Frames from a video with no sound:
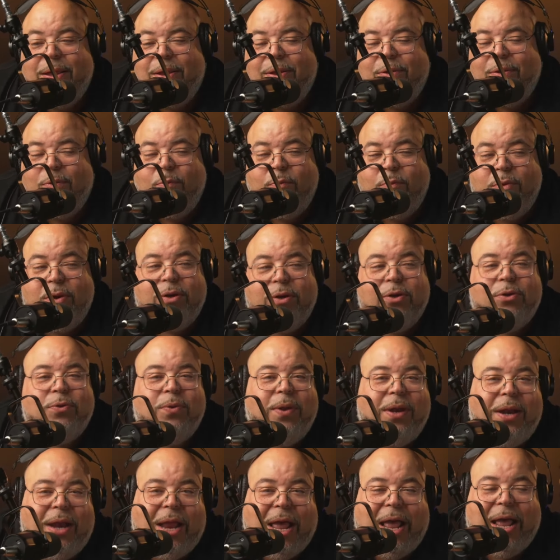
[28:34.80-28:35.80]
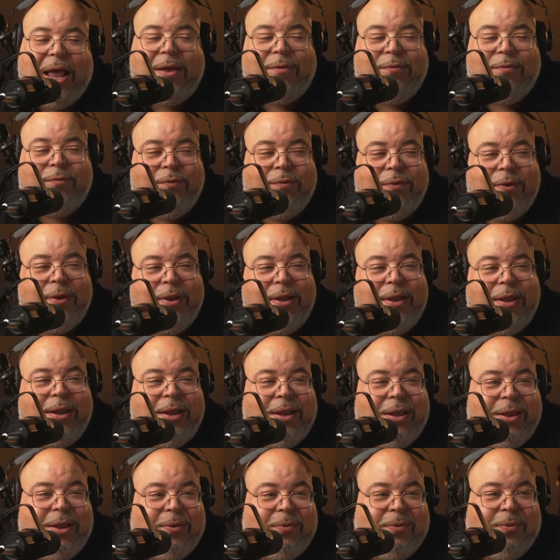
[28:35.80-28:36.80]
we could do it live
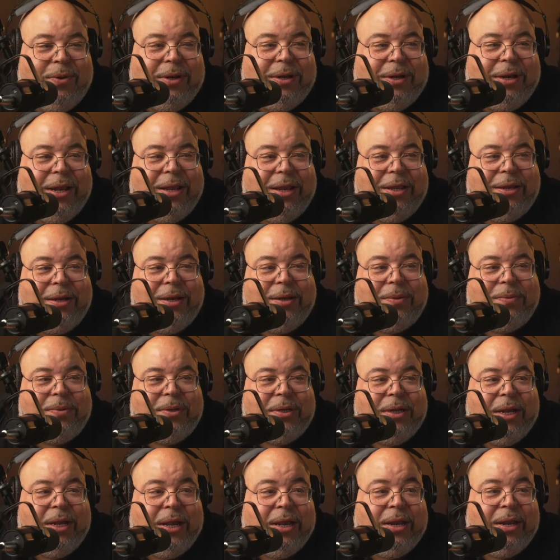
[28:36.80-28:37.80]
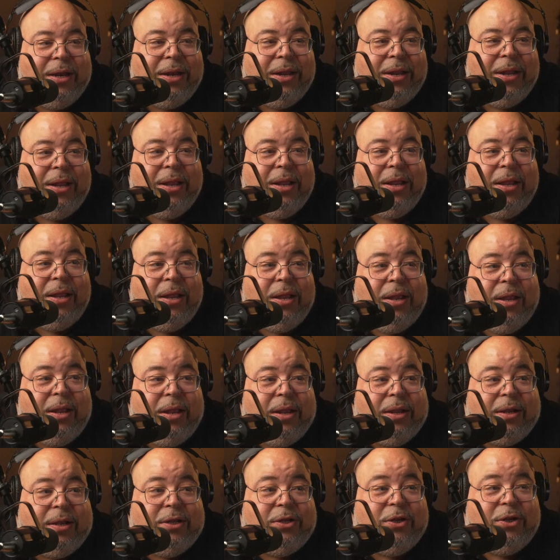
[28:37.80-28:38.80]
one day. You know what I'm saying?
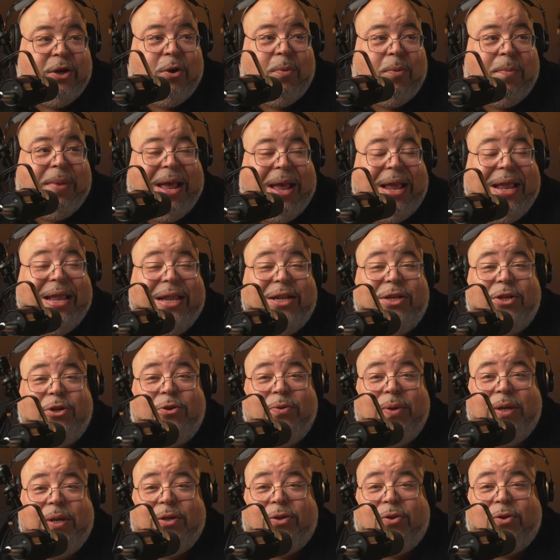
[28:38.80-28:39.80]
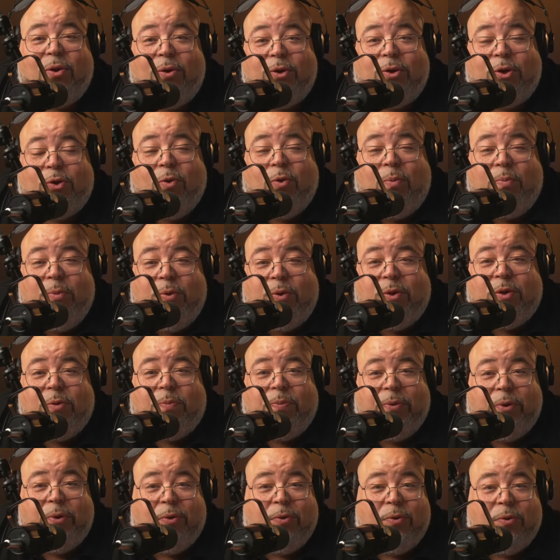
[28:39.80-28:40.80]
Because you know my history is also a music
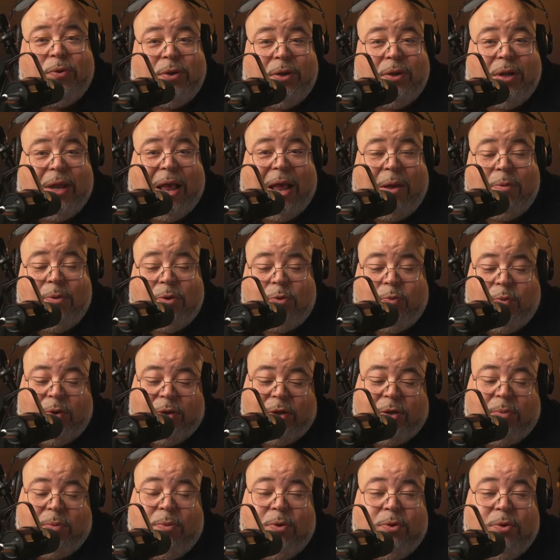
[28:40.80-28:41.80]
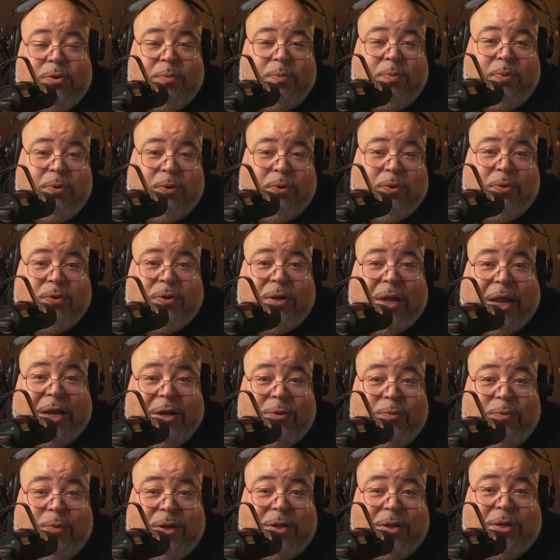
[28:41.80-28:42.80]
producer. I was once a music producer. I
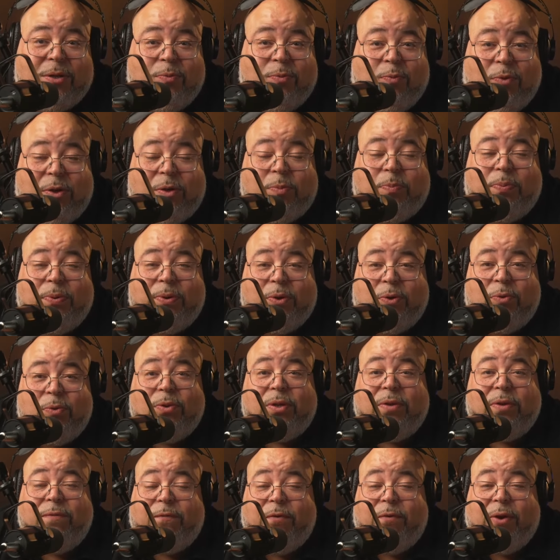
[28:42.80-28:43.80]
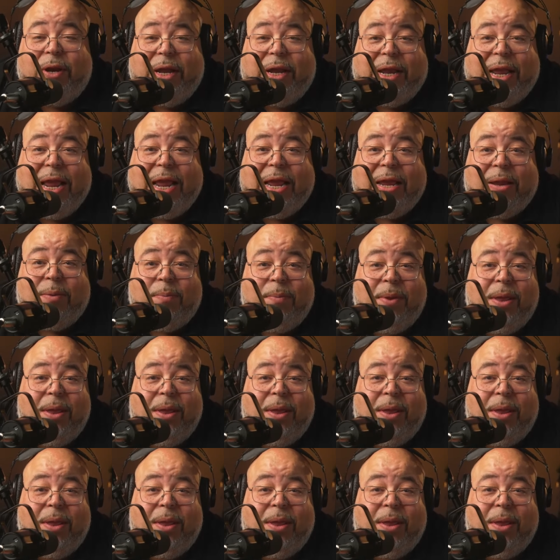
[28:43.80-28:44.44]
once was producing for the game.